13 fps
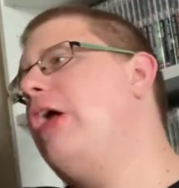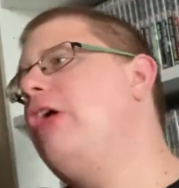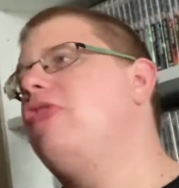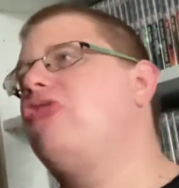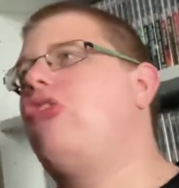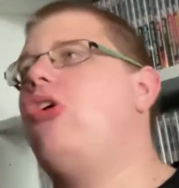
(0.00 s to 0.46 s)

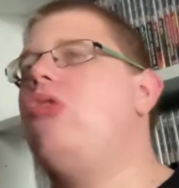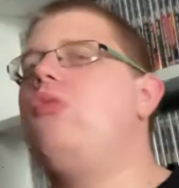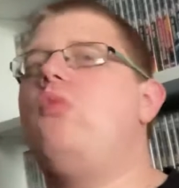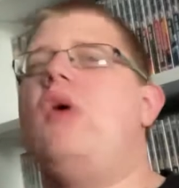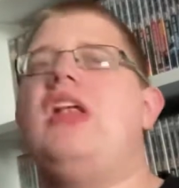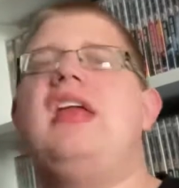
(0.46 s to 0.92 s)
So
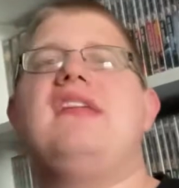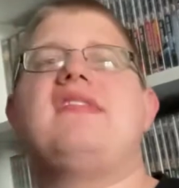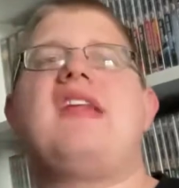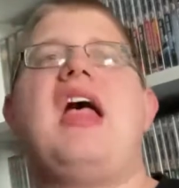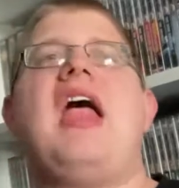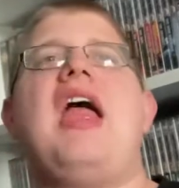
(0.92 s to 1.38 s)
when he's
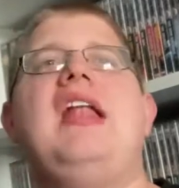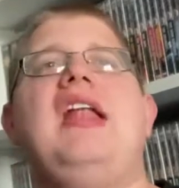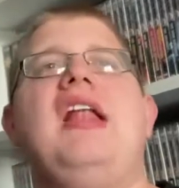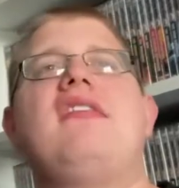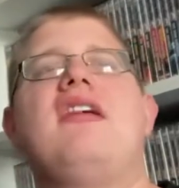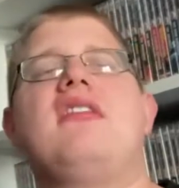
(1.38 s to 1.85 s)
there
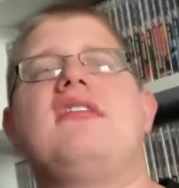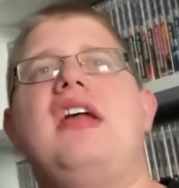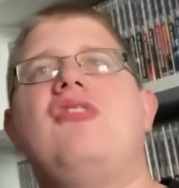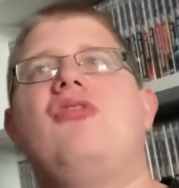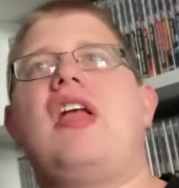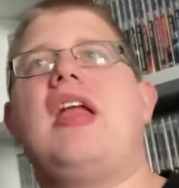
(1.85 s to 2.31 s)
and the TARDIS
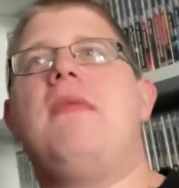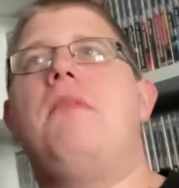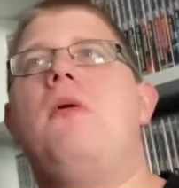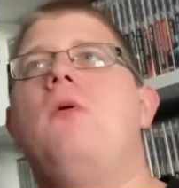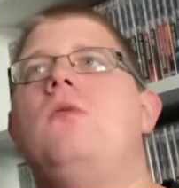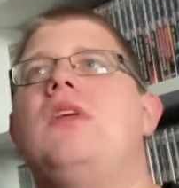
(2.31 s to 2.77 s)
ends up getting
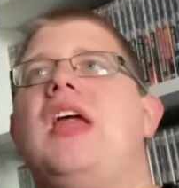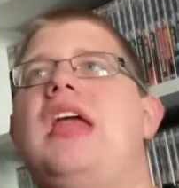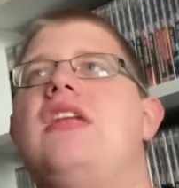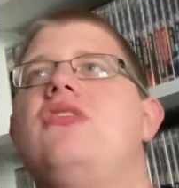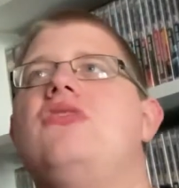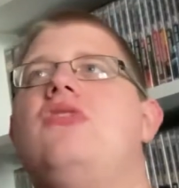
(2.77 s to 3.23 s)
pulled
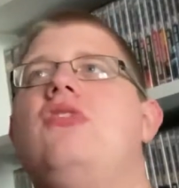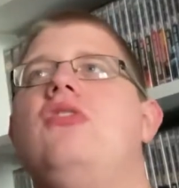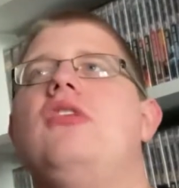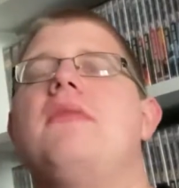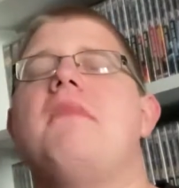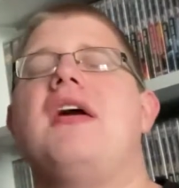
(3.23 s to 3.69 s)

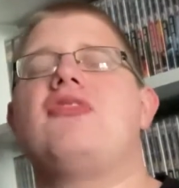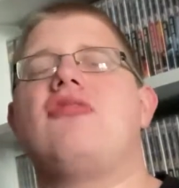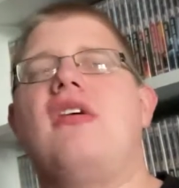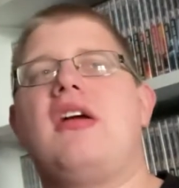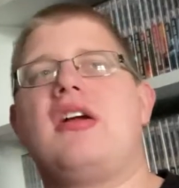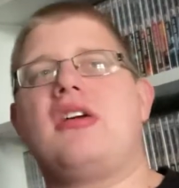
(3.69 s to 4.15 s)
into the
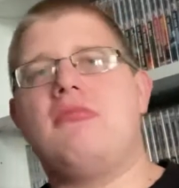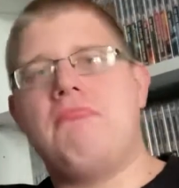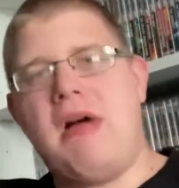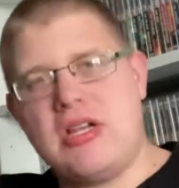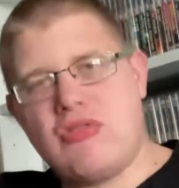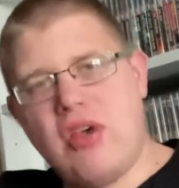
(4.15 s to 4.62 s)

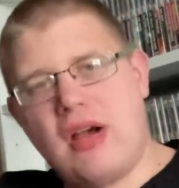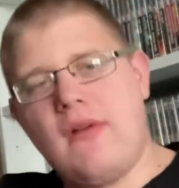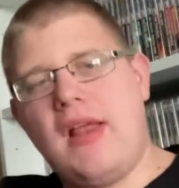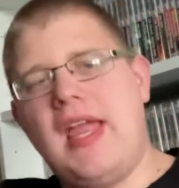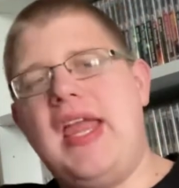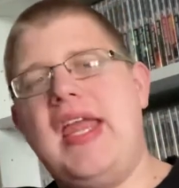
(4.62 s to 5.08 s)

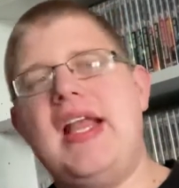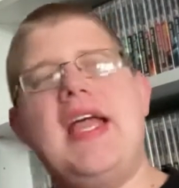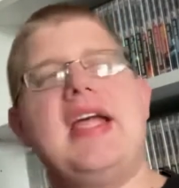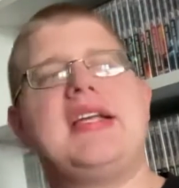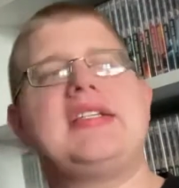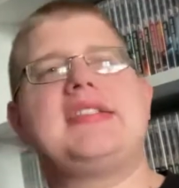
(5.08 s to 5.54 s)
Mandragora
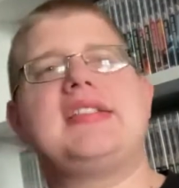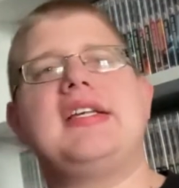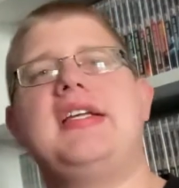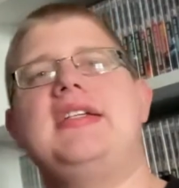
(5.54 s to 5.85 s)
Helix,